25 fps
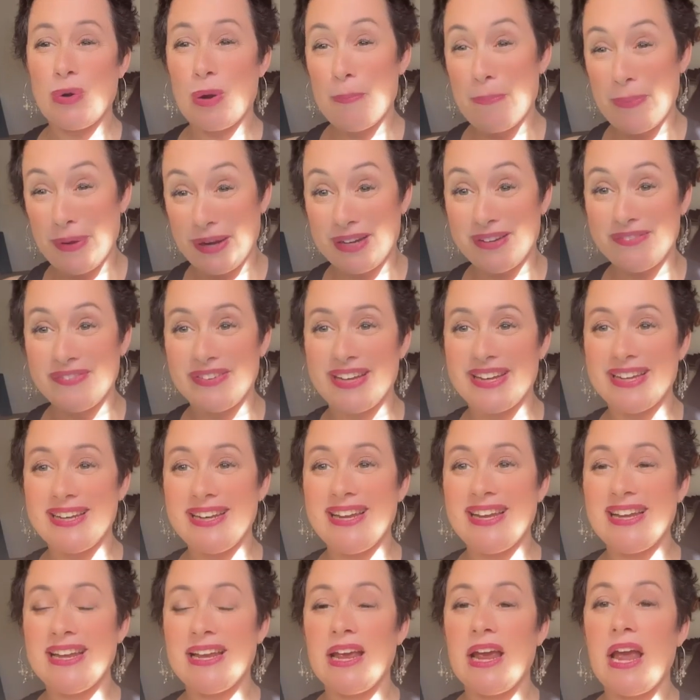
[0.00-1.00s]
or a bit of
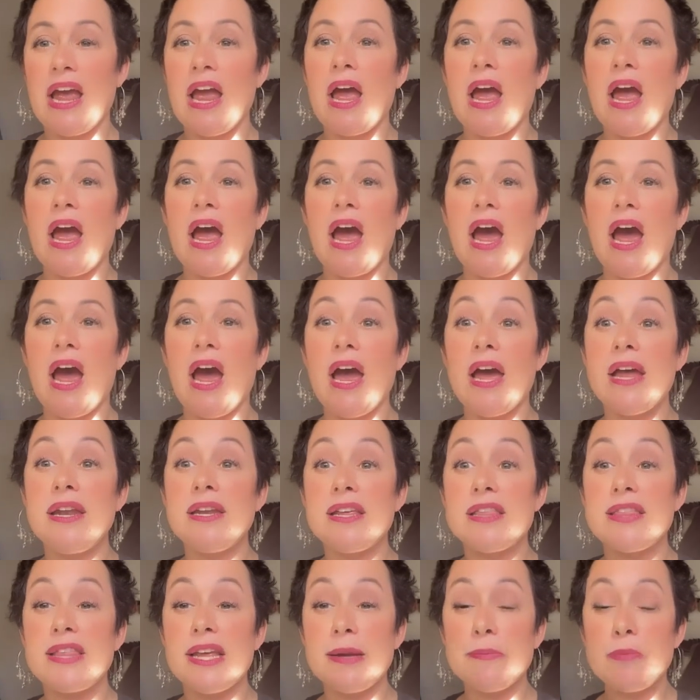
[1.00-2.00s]
it,
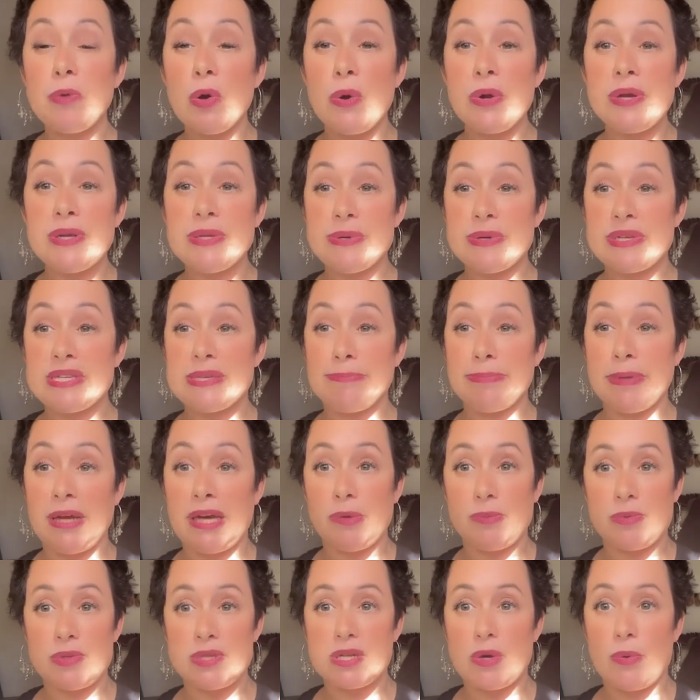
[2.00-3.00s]
and then I'm going to
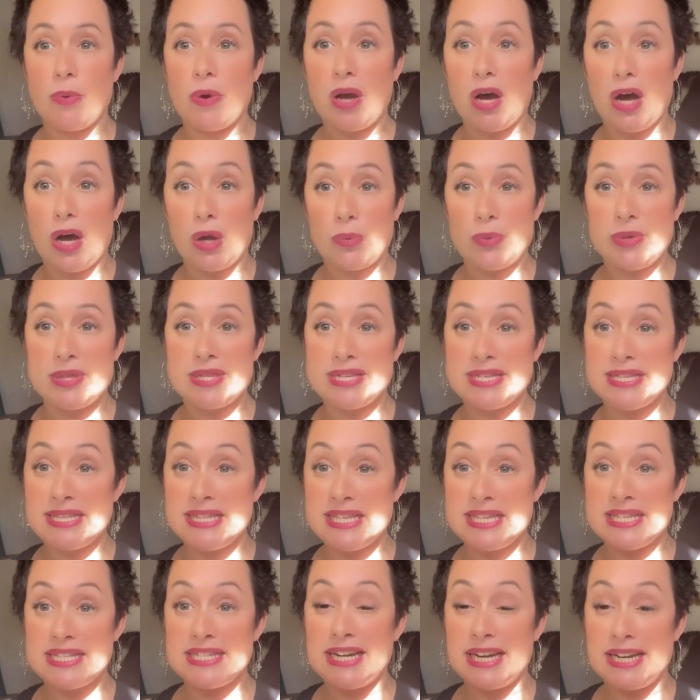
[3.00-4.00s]
explain what's going on with
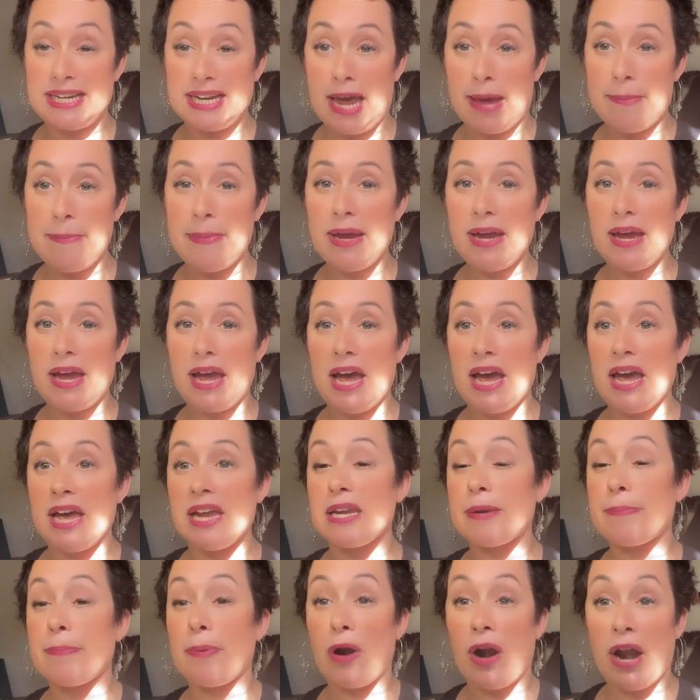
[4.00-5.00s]
this dynamic
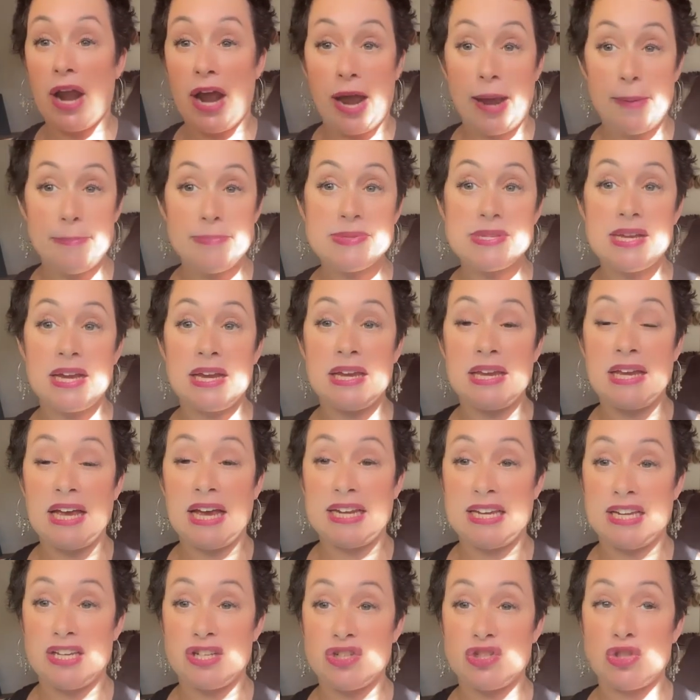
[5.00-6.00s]
and perhaps
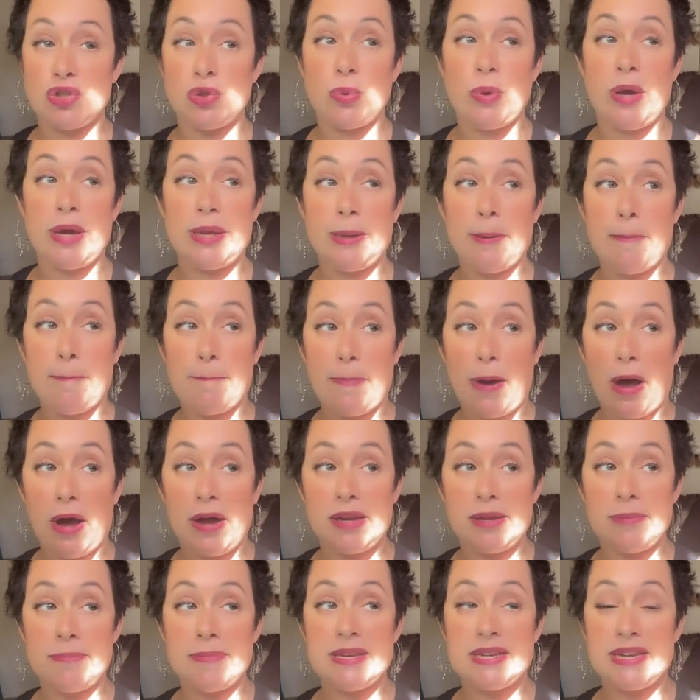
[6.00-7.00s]
get into an
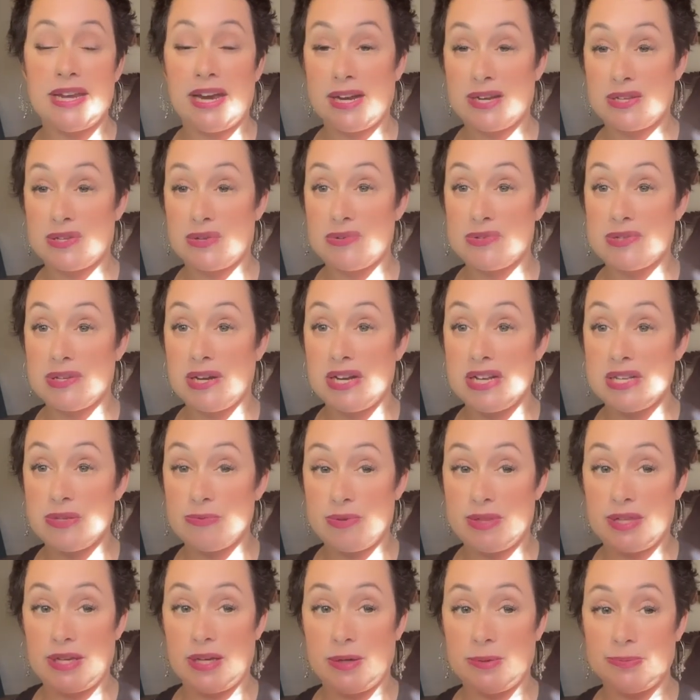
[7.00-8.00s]
embodiment
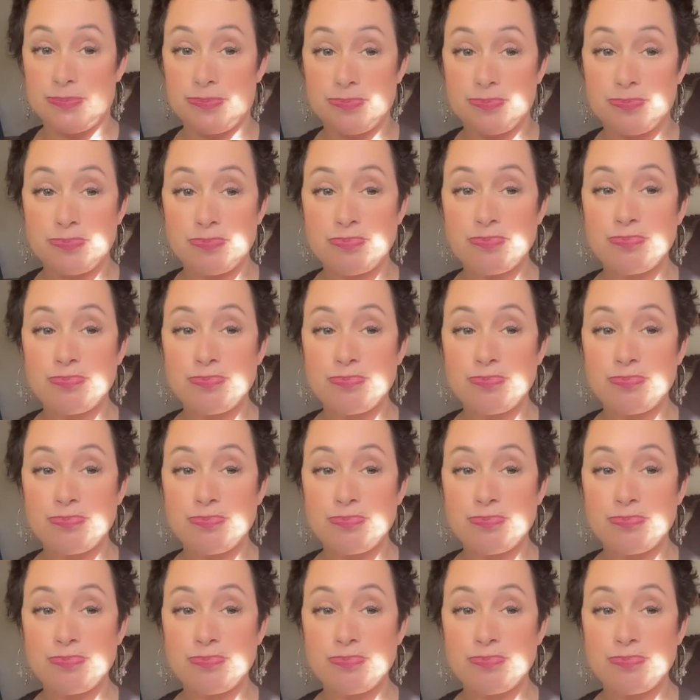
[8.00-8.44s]
exercise with you.